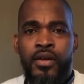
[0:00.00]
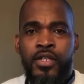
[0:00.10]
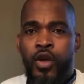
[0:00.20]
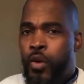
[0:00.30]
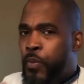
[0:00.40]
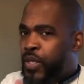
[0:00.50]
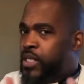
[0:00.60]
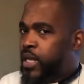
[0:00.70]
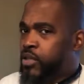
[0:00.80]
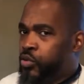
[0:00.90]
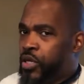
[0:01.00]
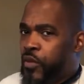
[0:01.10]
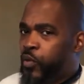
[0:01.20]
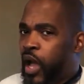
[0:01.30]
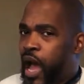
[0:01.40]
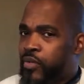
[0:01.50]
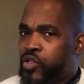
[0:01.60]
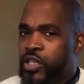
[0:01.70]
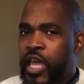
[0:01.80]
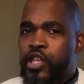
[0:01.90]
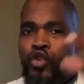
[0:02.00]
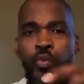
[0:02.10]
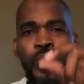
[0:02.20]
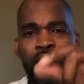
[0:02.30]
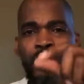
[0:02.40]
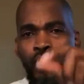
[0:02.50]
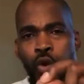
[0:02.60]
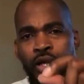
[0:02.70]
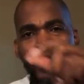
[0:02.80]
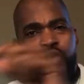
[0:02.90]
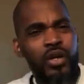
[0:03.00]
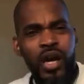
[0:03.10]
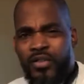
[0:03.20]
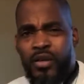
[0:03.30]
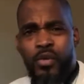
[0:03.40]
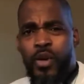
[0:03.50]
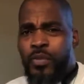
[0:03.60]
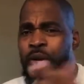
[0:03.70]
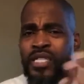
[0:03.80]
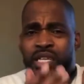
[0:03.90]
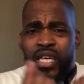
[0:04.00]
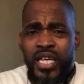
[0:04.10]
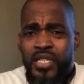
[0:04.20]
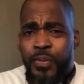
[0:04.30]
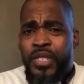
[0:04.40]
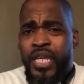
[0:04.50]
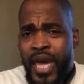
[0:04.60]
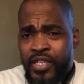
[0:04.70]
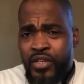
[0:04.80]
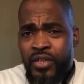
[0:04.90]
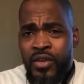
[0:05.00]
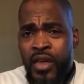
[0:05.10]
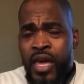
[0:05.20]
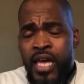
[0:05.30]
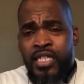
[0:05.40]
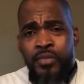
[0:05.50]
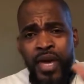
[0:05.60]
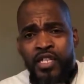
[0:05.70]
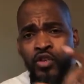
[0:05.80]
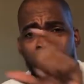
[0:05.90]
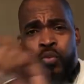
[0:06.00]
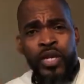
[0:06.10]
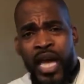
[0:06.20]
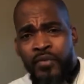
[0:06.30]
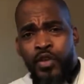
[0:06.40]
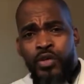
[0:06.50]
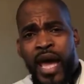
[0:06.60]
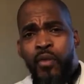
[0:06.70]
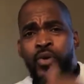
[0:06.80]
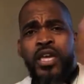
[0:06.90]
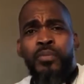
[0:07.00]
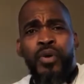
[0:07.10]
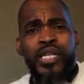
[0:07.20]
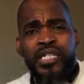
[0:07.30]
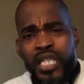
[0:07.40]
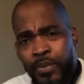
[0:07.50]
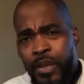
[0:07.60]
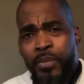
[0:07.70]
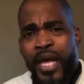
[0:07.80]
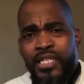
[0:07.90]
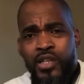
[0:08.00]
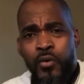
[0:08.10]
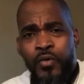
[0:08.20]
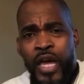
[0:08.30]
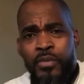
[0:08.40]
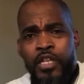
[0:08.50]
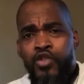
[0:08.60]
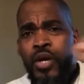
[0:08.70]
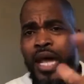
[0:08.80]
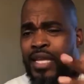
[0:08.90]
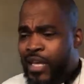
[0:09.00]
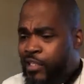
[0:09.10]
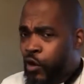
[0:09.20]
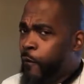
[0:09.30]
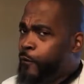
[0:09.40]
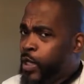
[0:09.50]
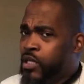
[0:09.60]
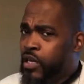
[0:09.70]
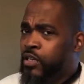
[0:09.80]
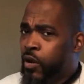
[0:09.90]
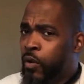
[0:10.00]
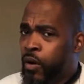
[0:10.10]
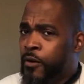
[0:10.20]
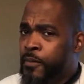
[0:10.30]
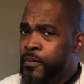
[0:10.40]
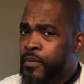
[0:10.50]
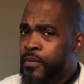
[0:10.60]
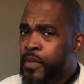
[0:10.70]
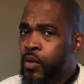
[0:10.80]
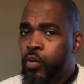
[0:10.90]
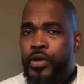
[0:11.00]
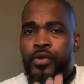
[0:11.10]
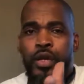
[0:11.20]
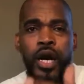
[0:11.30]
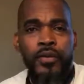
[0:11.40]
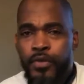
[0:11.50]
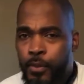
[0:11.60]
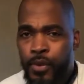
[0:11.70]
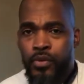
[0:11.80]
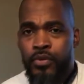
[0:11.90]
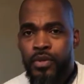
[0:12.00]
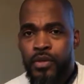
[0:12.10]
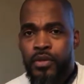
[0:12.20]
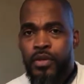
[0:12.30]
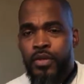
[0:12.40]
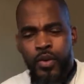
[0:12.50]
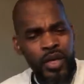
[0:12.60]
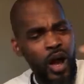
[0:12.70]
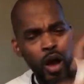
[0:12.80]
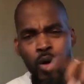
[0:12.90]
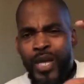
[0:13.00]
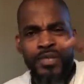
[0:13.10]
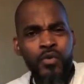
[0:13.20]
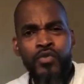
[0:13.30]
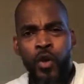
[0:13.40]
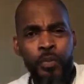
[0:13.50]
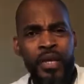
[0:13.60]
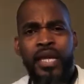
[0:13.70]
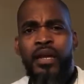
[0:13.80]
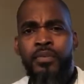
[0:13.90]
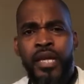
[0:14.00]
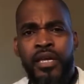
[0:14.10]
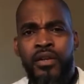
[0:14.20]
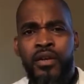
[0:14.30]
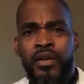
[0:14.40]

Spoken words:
So we put together 3 different options, and you pick the one that you're comfortable with, because the key to protection is to make sure that whenever you die, we can bring something back to your family. You got to get your foot in the door where you're comfortable. You can always move your plan up later.